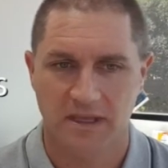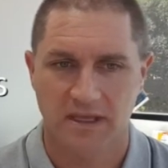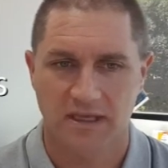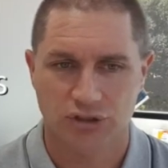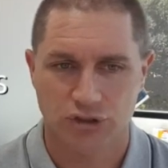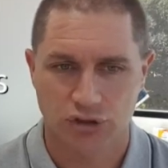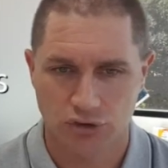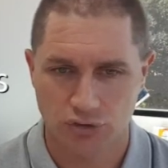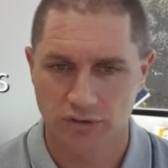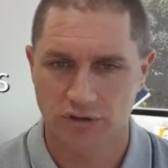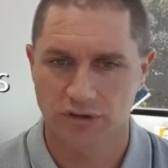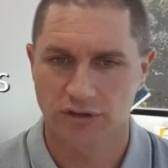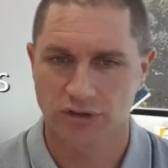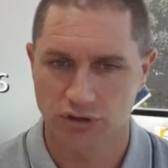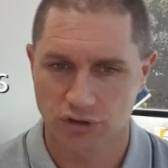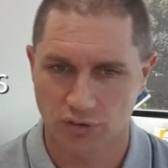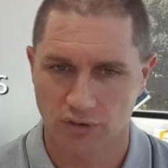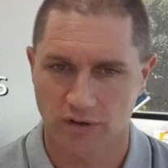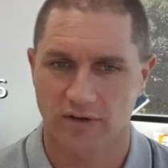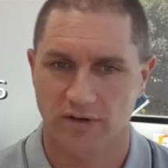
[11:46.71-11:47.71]
should the
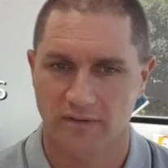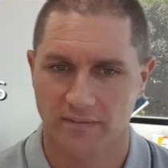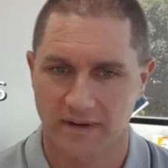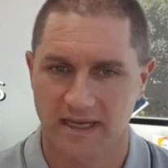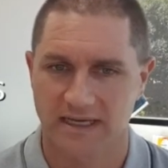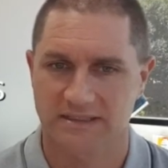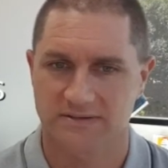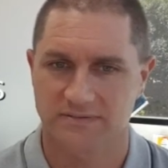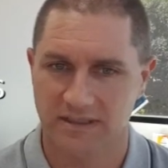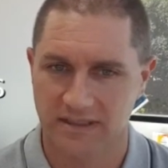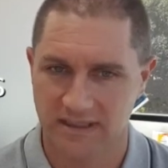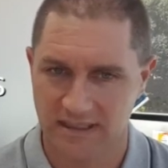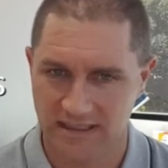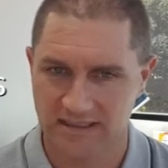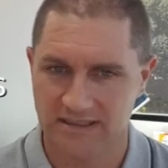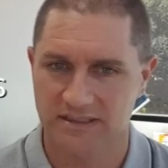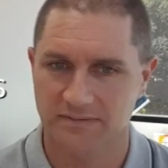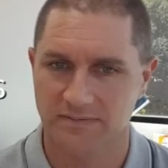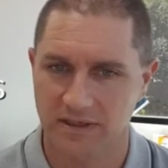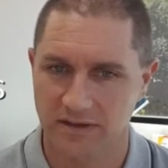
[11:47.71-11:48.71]
joint replacement
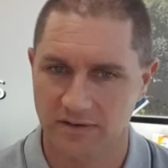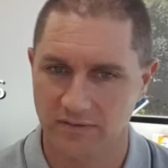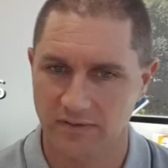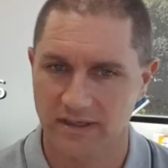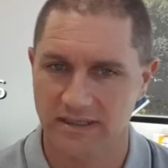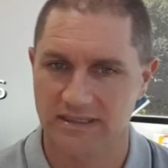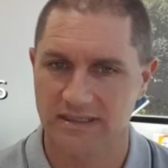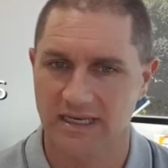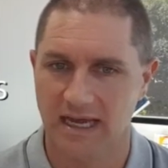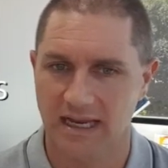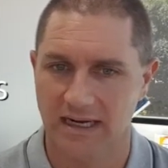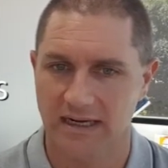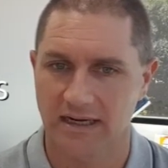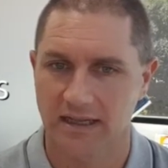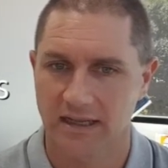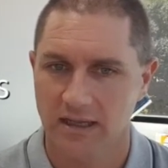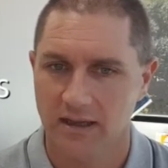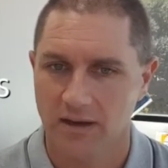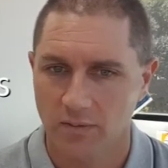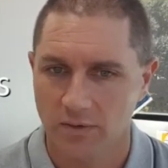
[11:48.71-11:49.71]
need to be redone
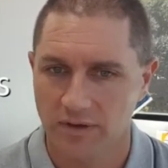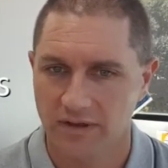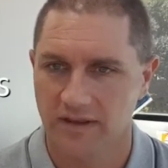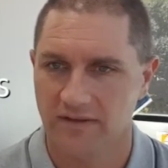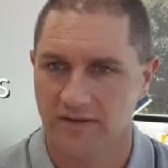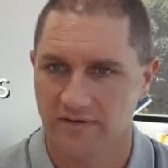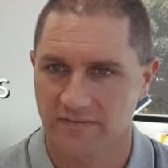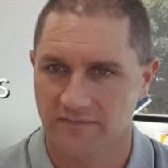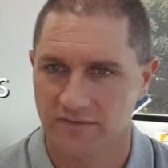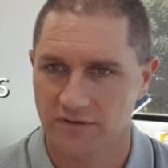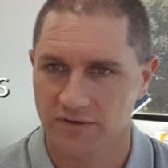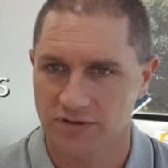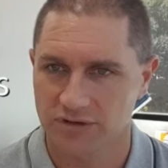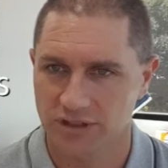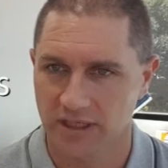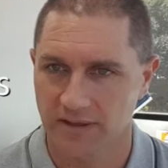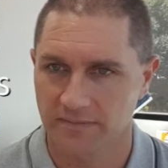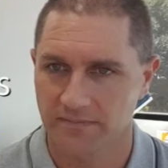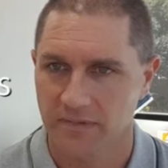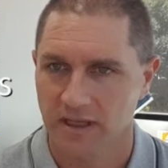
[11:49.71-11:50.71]
within the
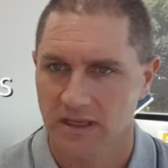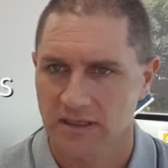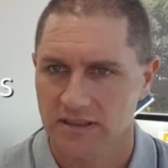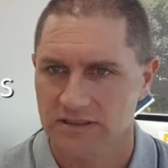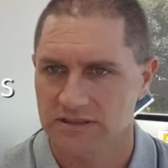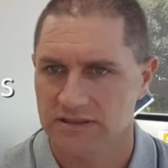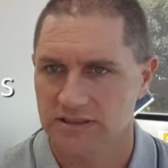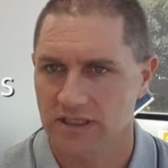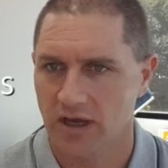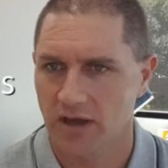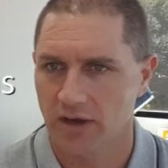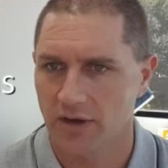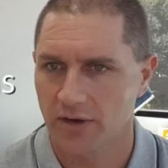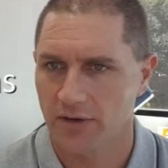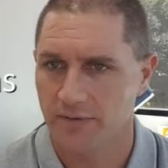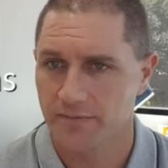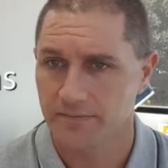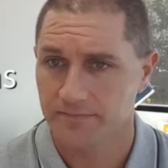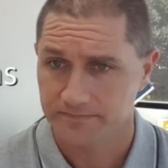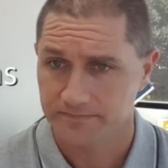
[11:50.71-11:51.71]
future. So